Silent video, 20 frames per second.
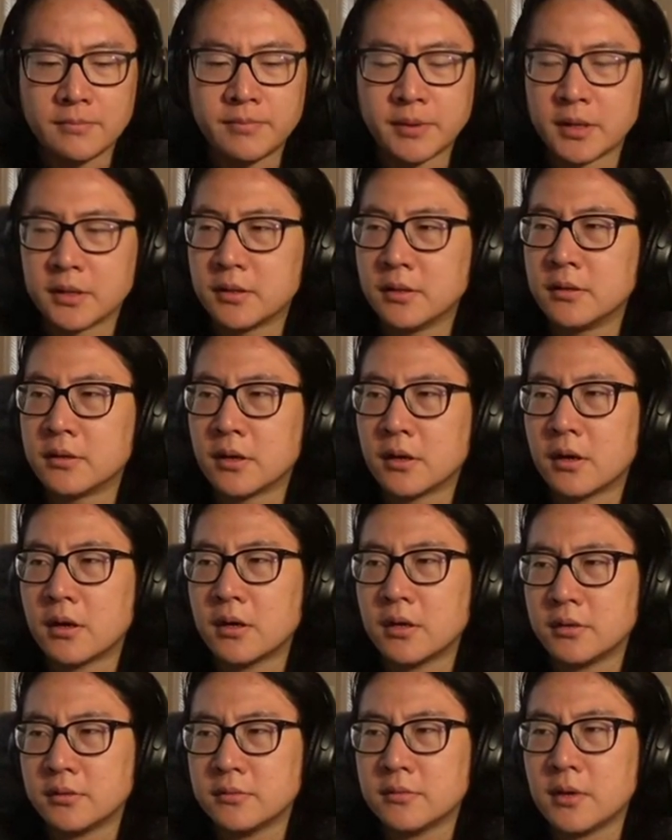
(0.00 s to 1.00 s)
But there
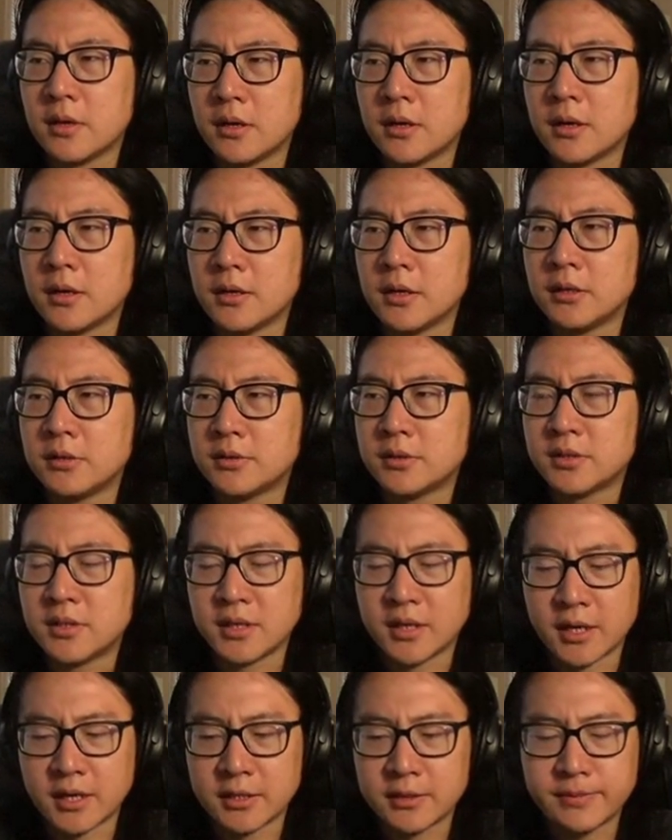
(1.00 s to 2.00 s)
are
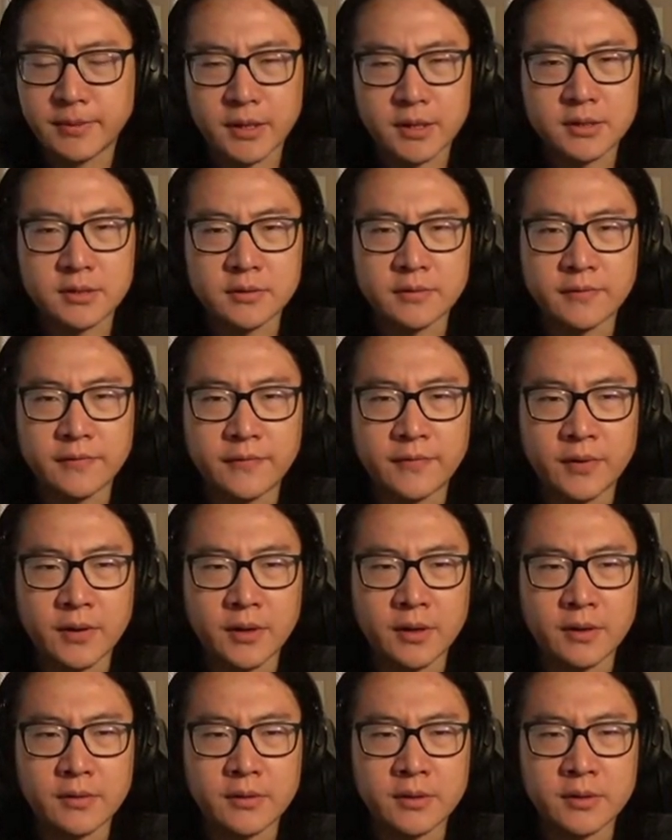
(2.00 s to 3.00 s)
interesting aspects of
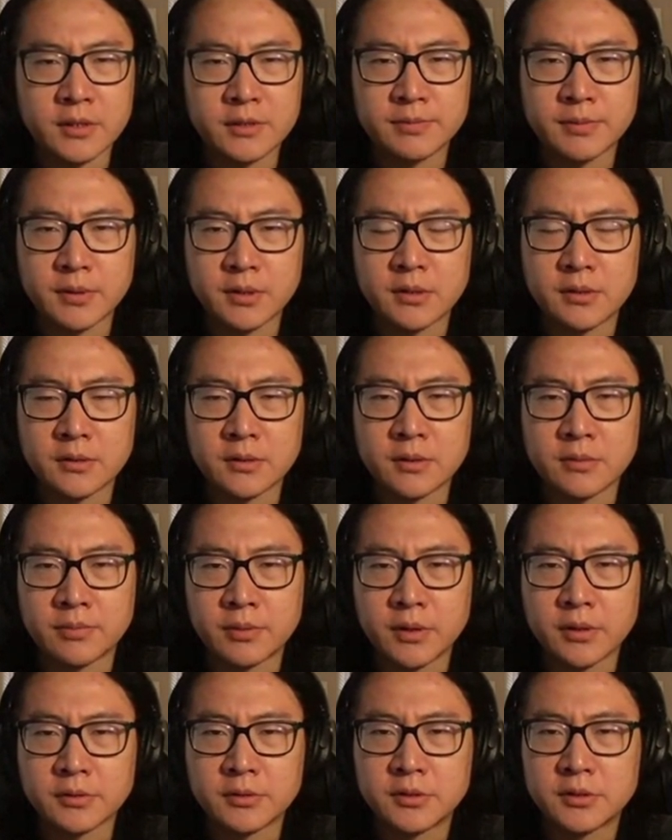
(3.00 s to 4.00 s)
this particular
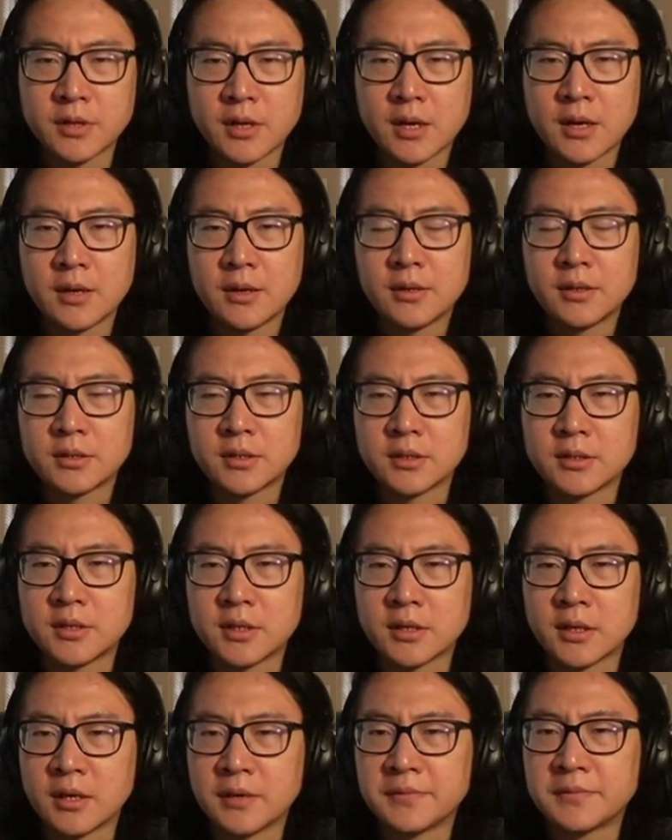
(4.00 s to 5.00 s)
approach, since
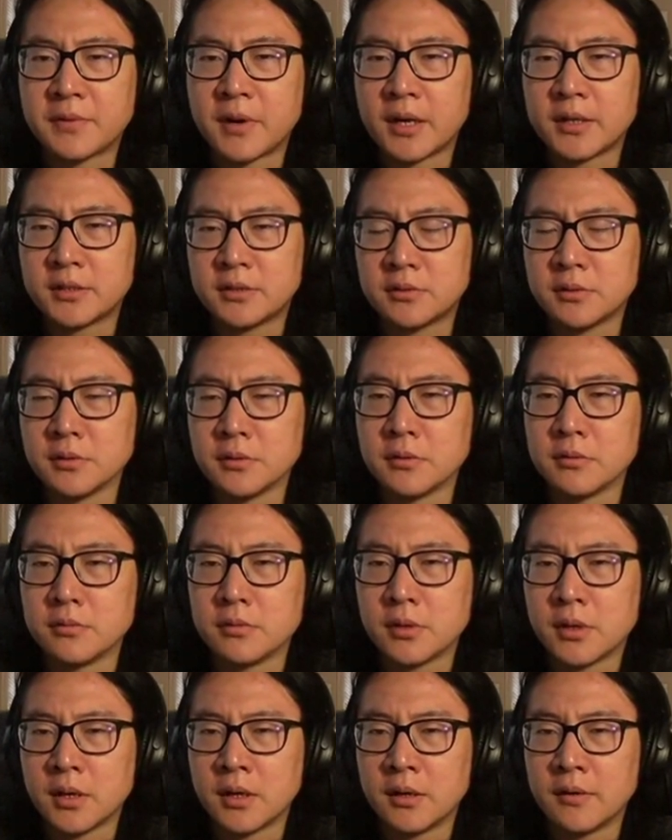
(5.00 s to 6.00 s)
it gives rise to
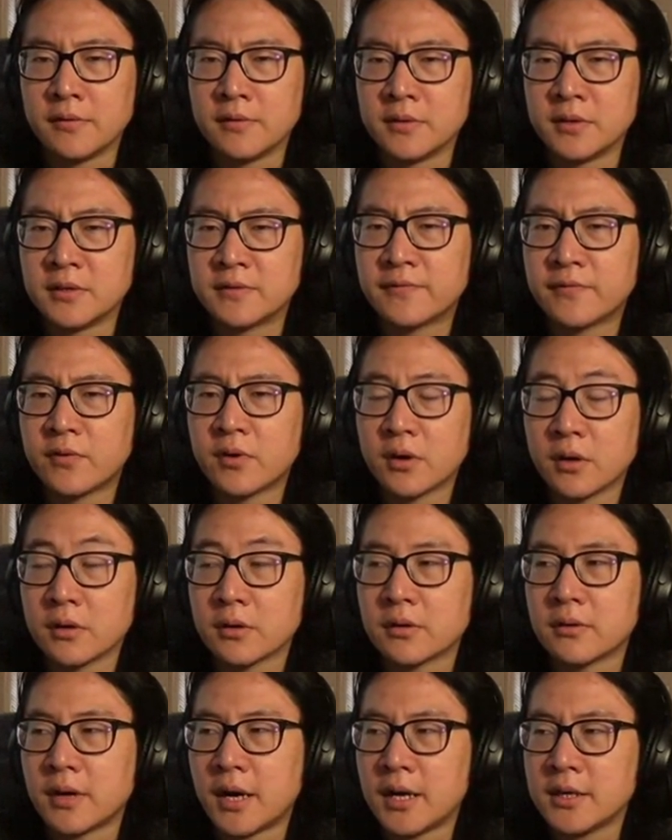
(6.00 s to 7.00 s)
these four
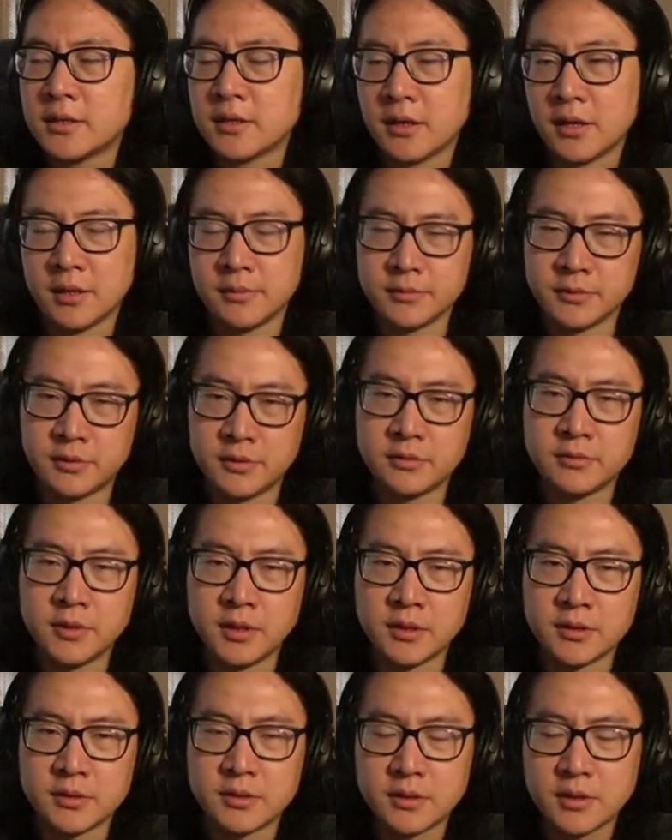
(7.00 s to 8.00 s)
local Ising
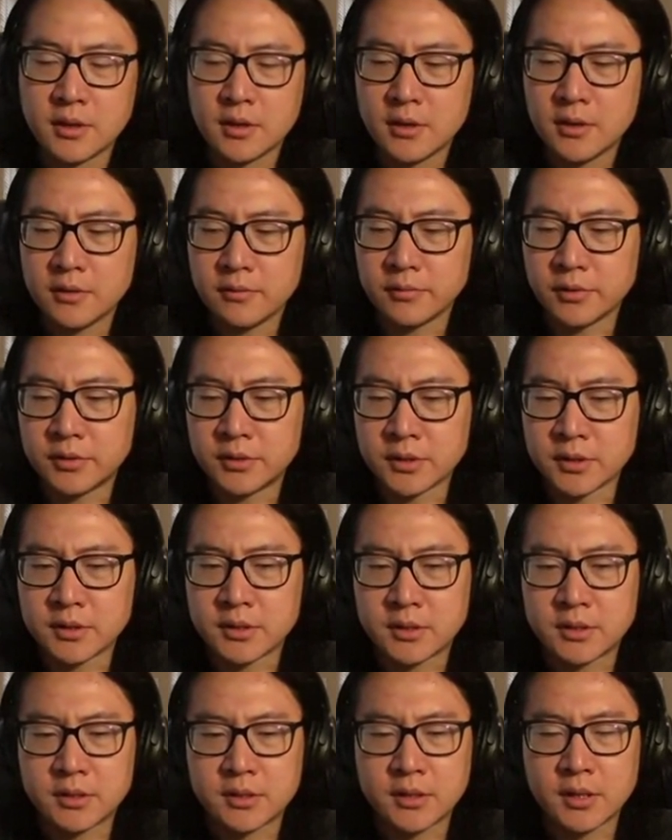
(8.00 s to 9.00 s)
Hamiltonians, which
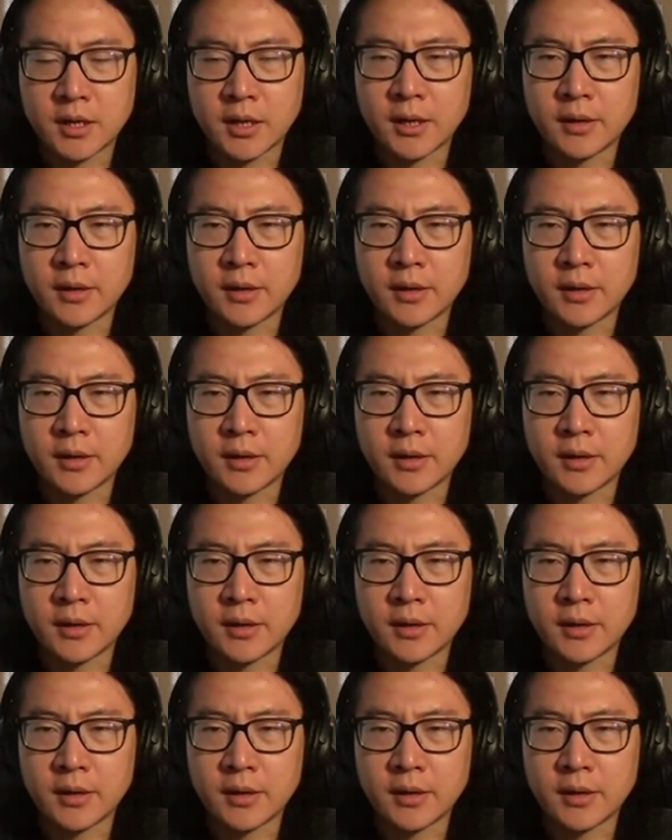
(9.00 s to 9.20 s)
is